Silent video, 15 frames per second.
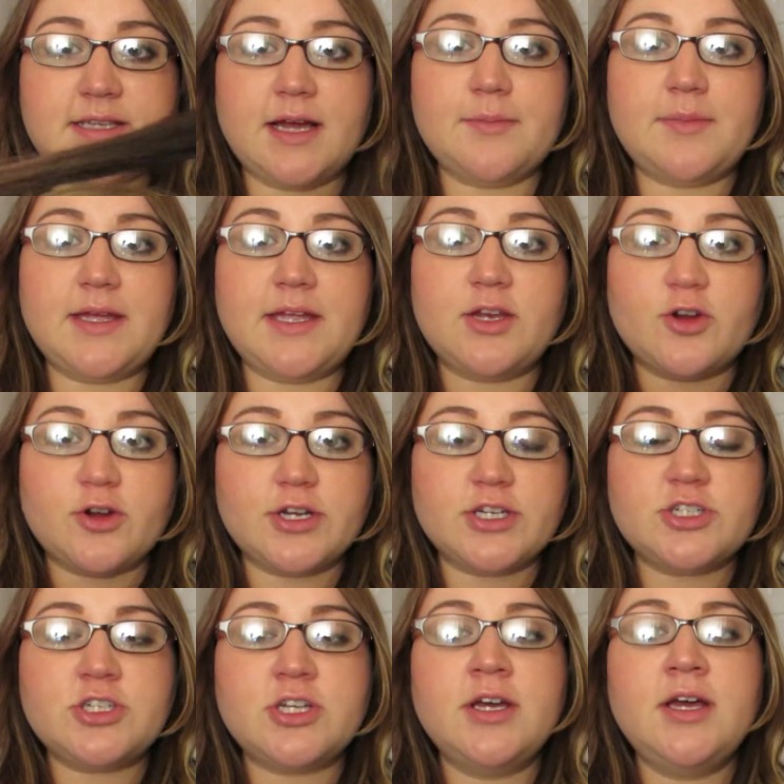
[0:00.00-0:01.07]
not being
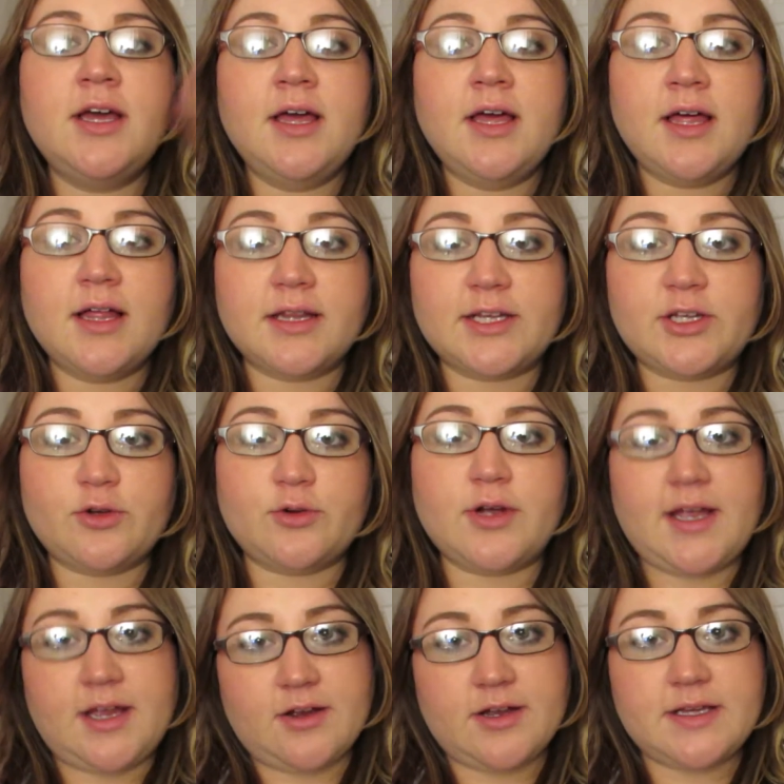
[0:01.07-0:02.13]
nourished like your
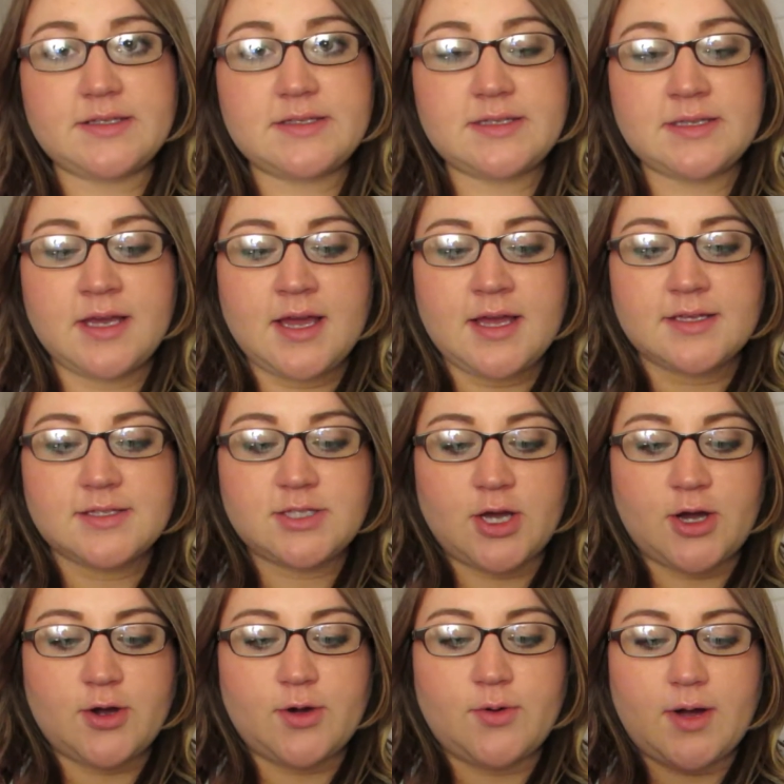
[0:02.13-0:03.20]
hair is.
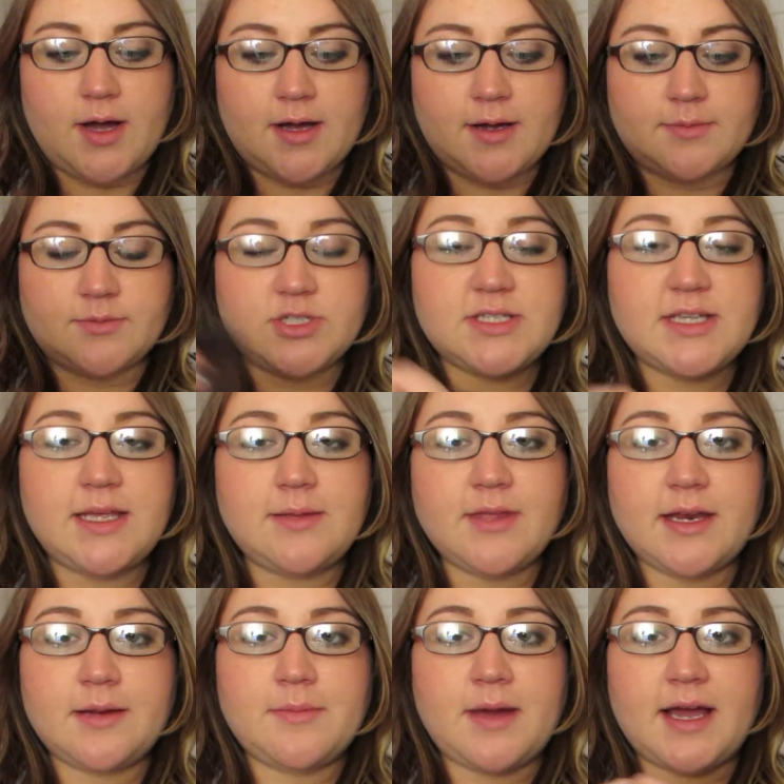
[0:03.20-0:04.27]
So just keep
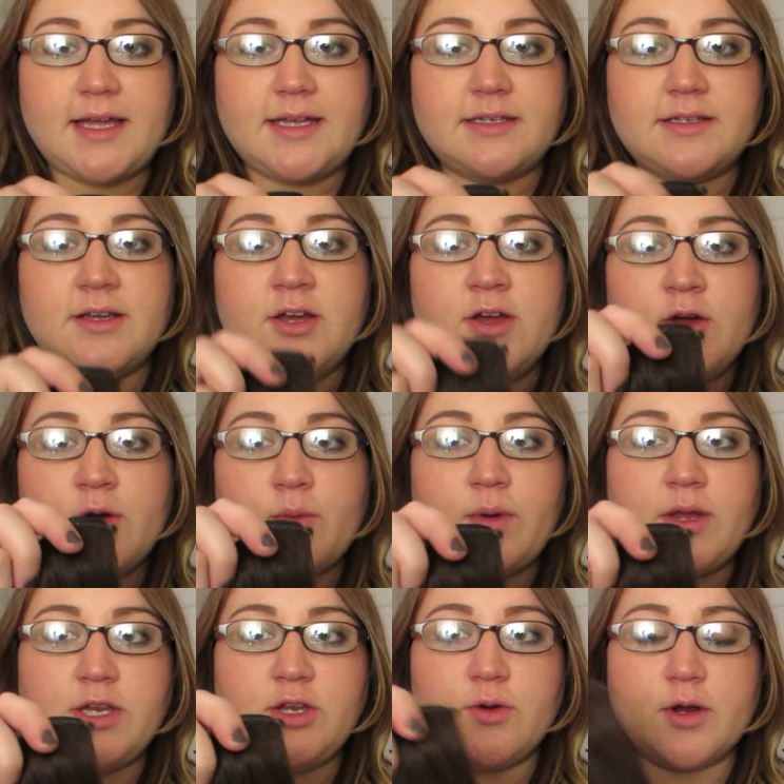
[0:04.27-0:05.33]
that in mind
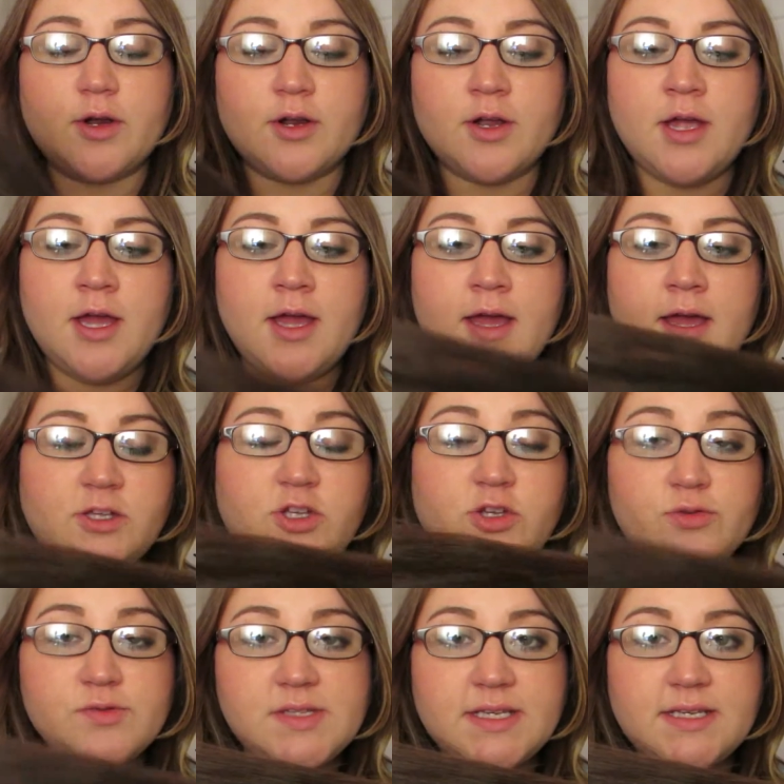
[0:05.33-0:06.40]
when you are
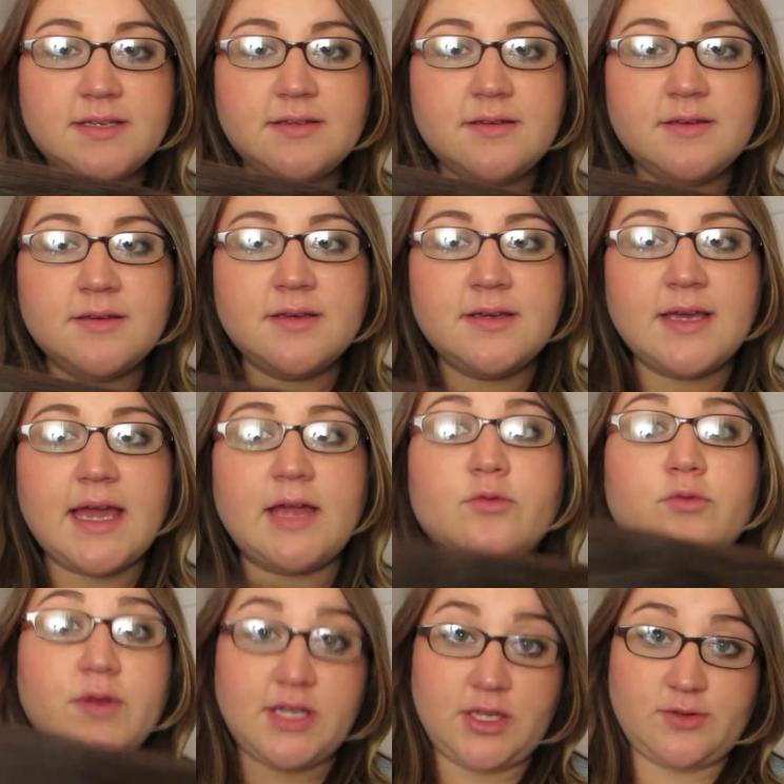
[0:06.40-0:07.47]
using and
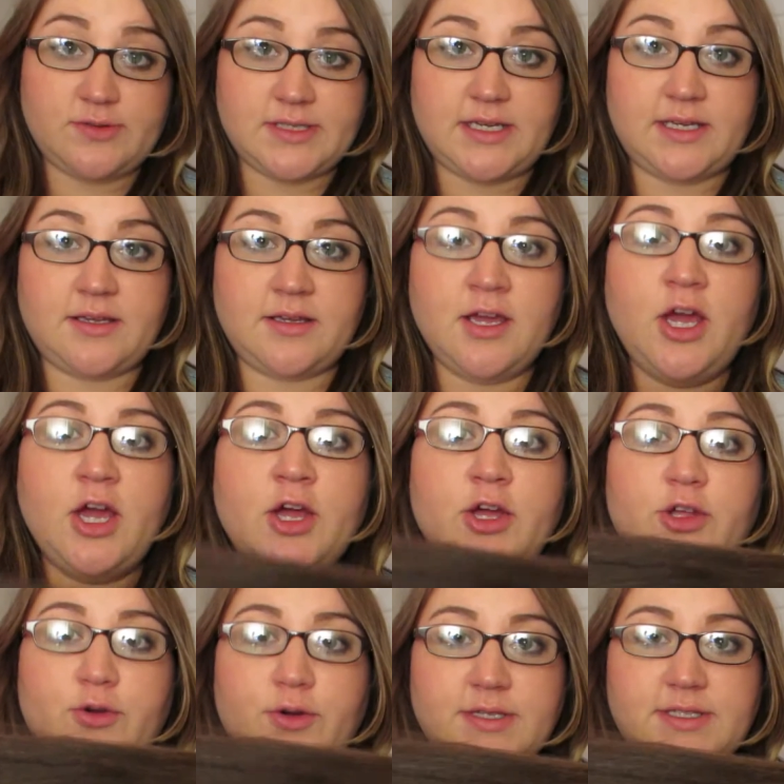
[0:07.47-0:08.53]
reusing
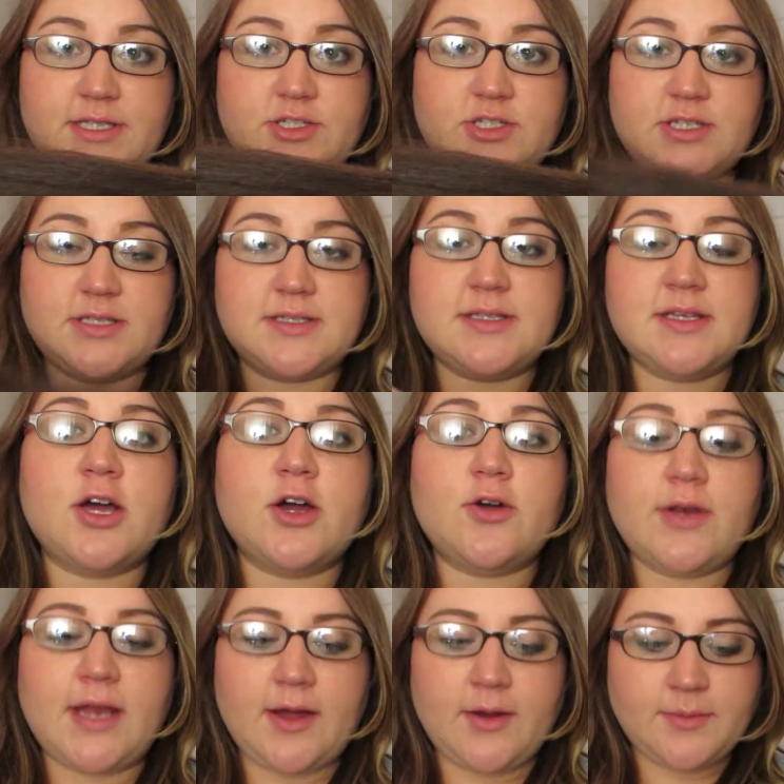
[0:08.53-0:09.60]
your extensions.
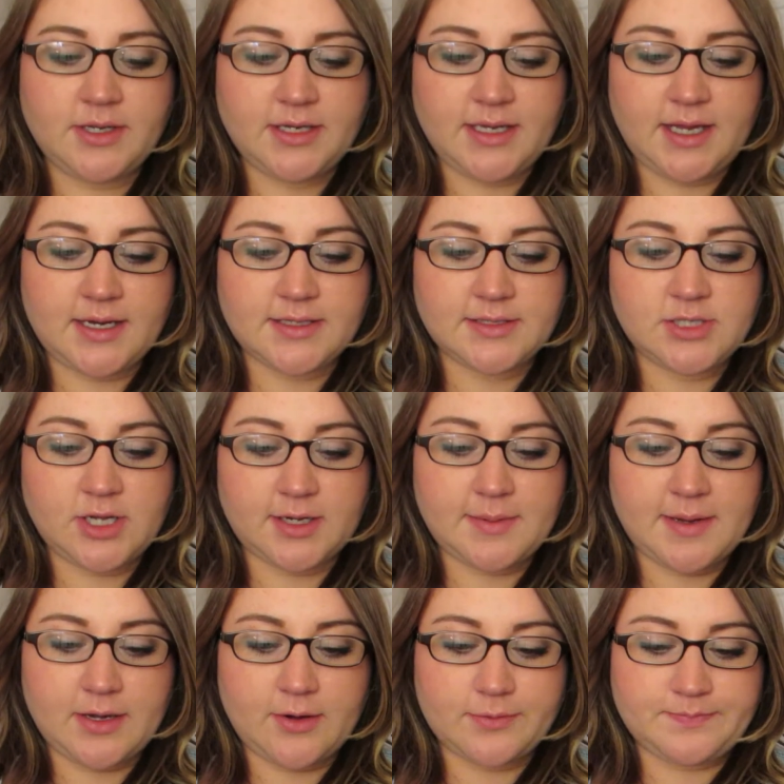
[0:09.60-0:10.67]
So now I'm going to kind of talk
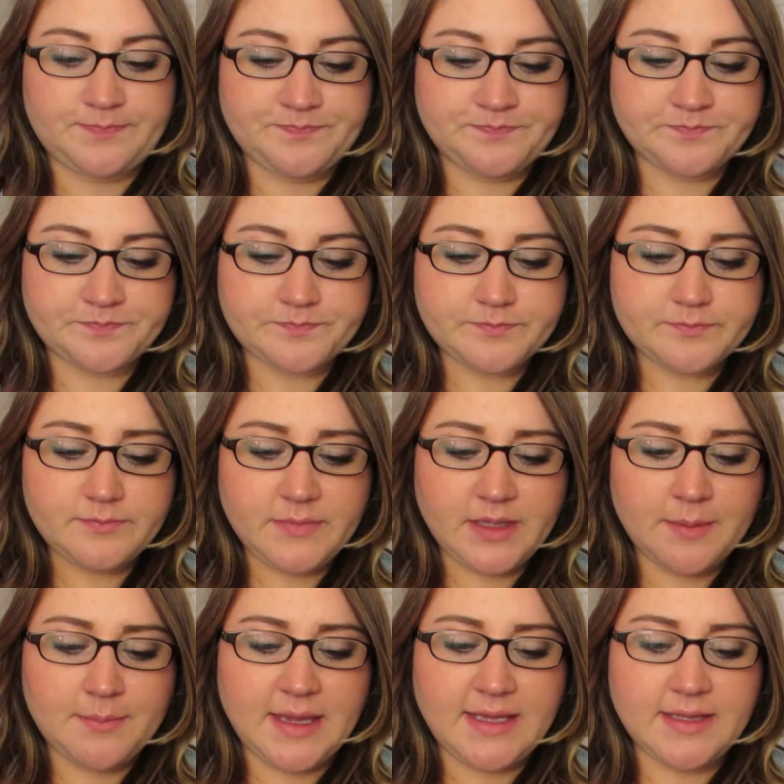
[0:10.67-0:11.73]
about
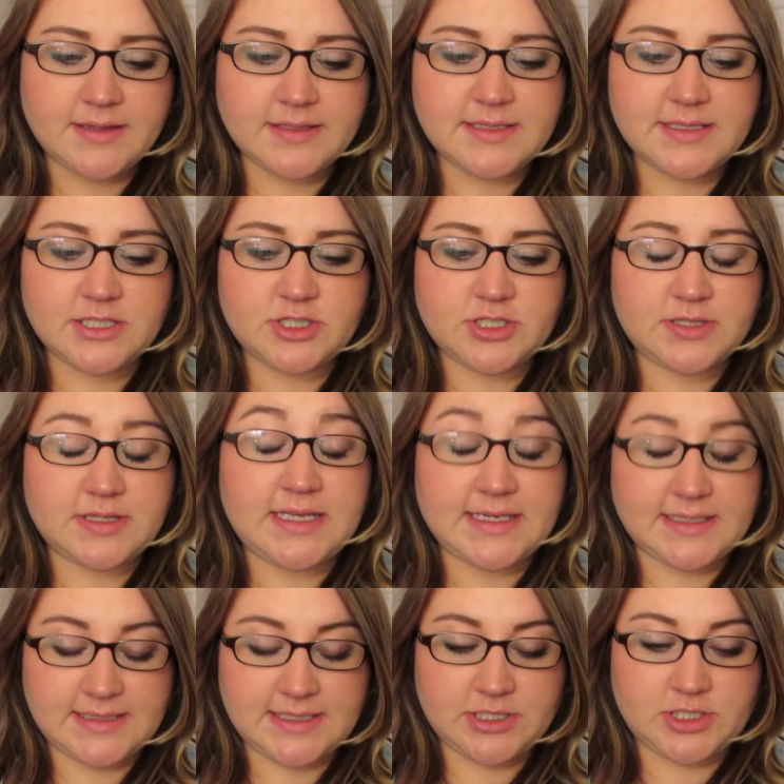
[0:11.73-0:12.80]
making the
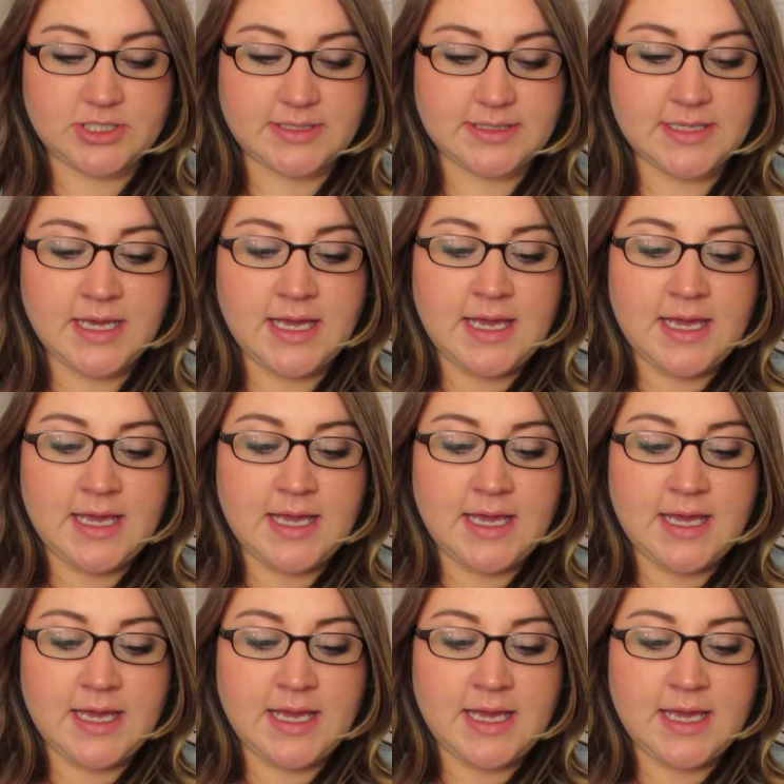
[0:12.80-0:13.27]
extensions.